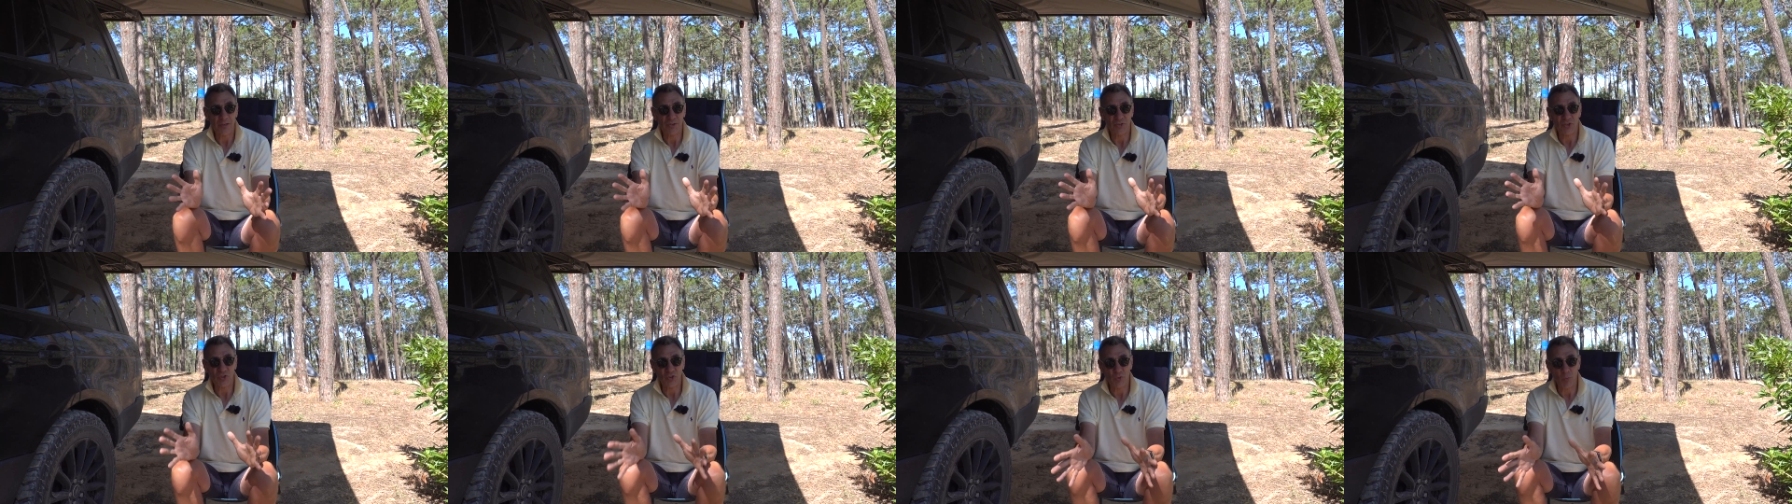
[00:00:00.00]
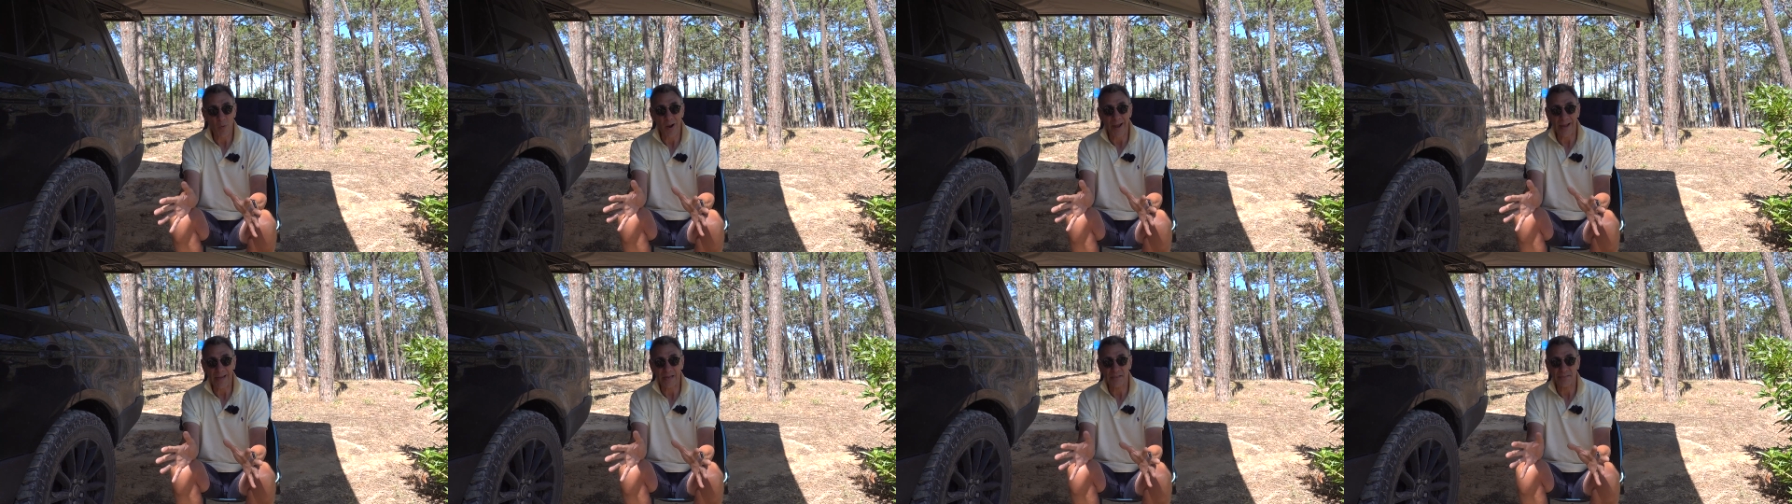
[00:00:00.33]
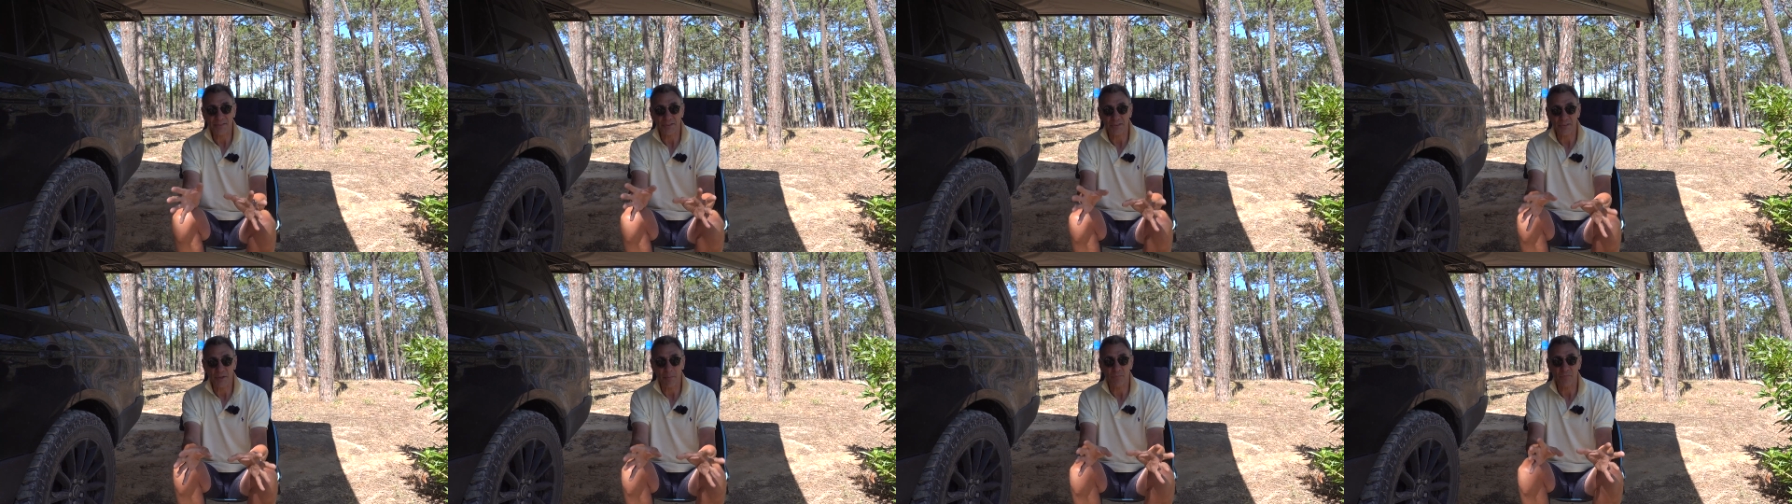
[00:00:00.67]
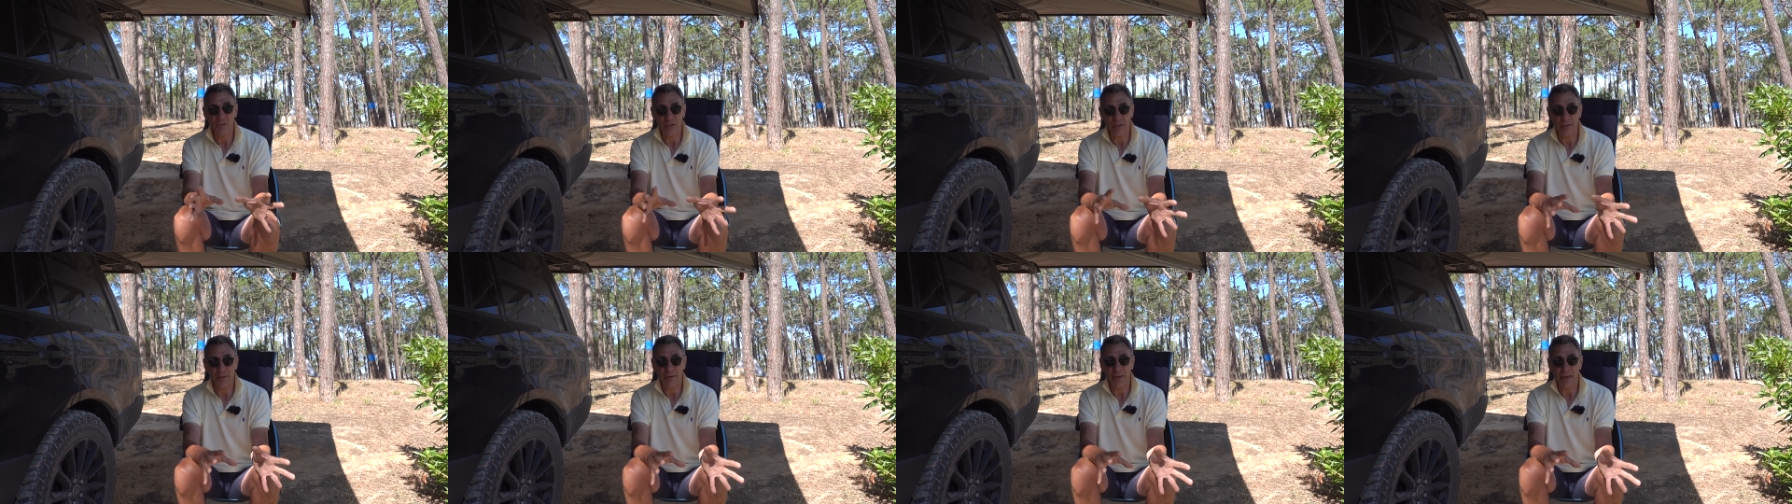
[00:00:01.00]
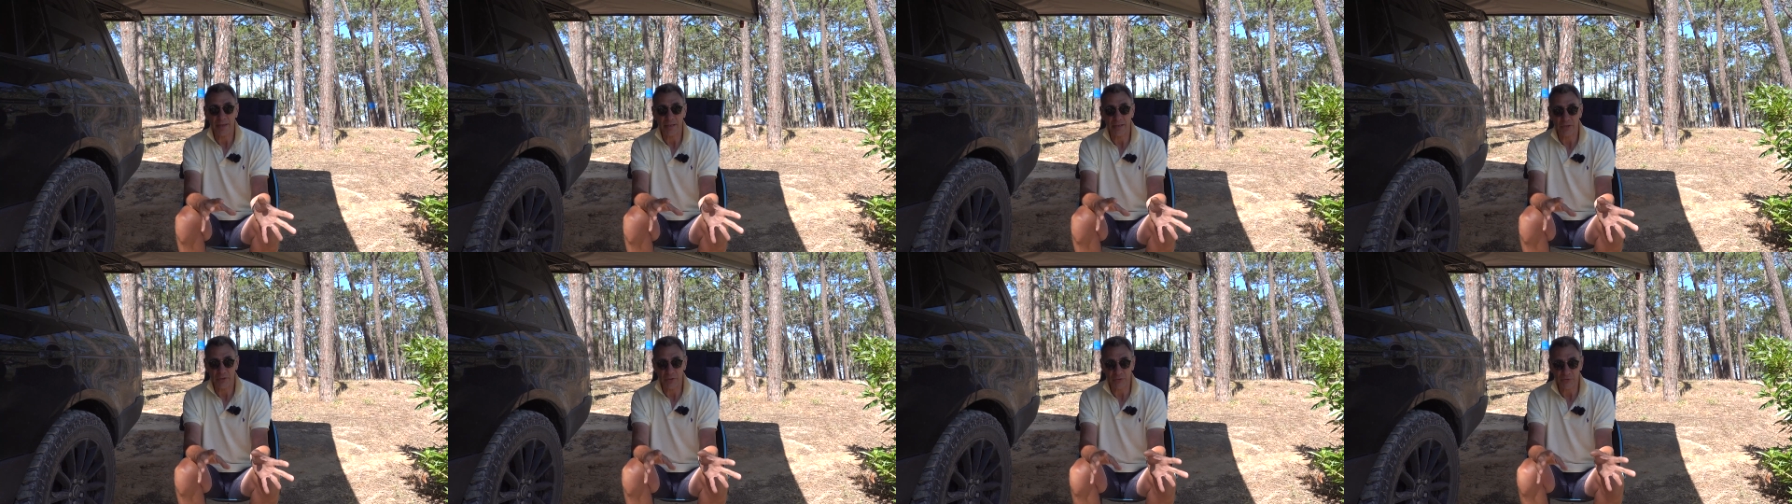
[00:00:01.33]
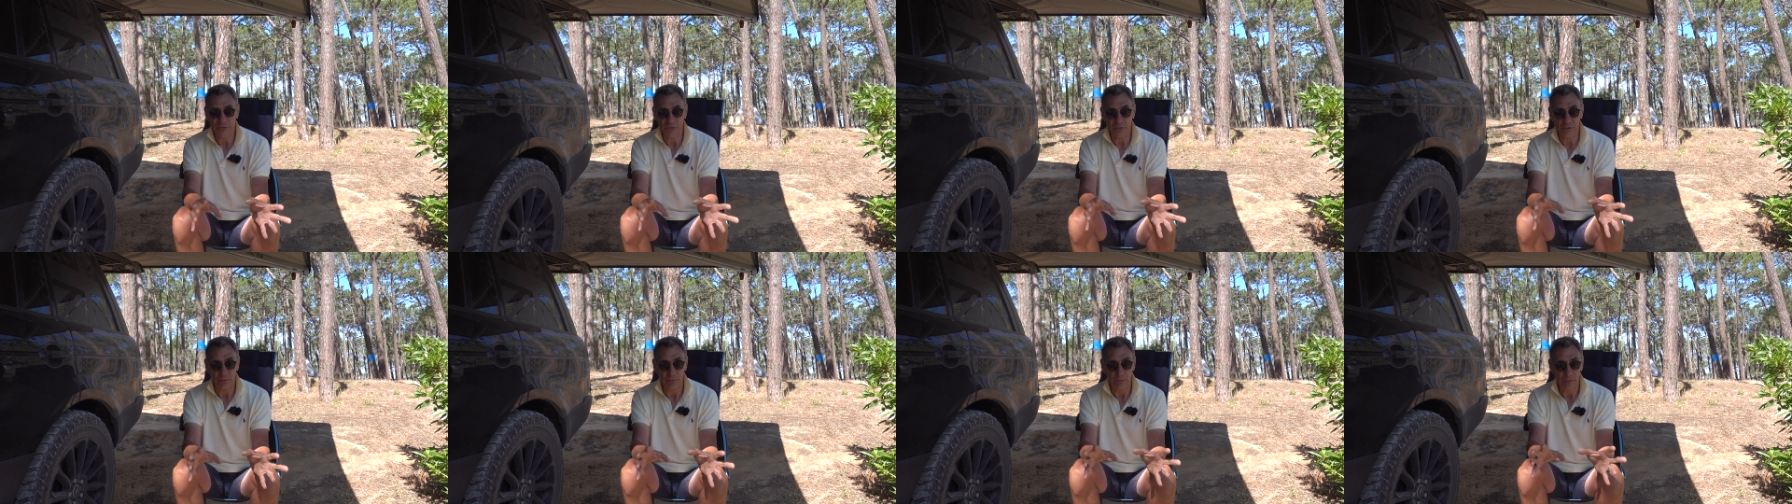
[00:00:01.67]
Swags are something you get
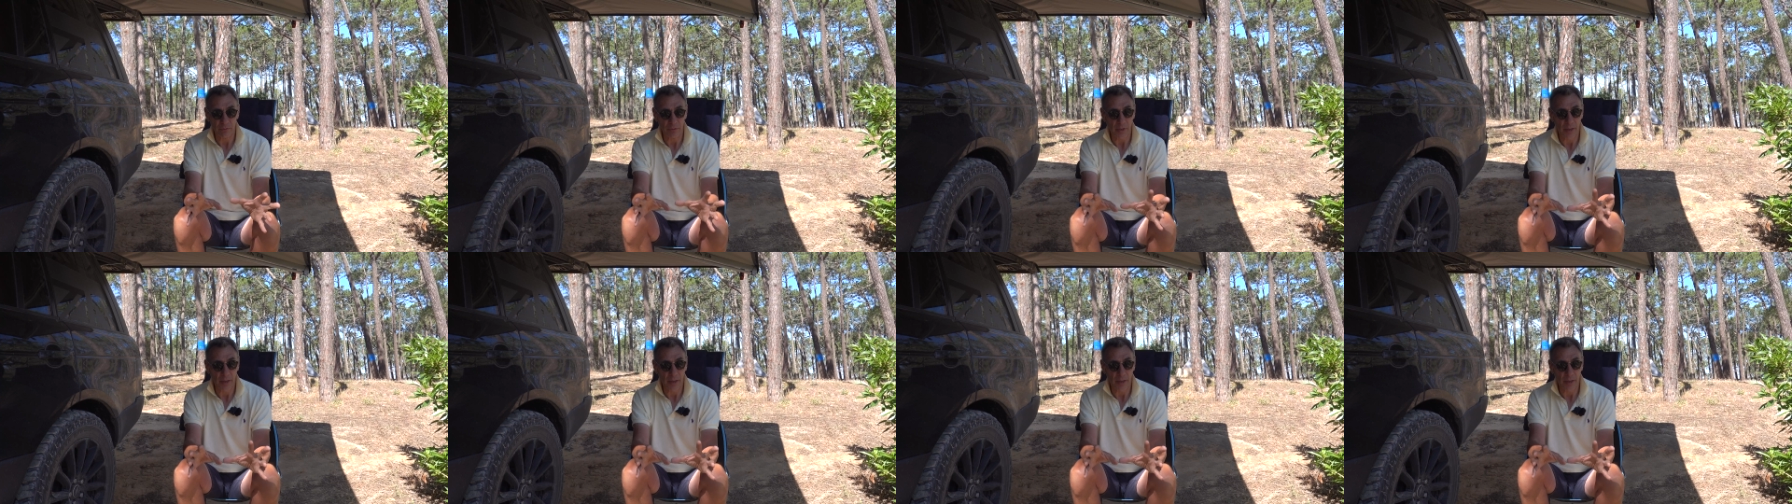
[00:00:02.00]
used to.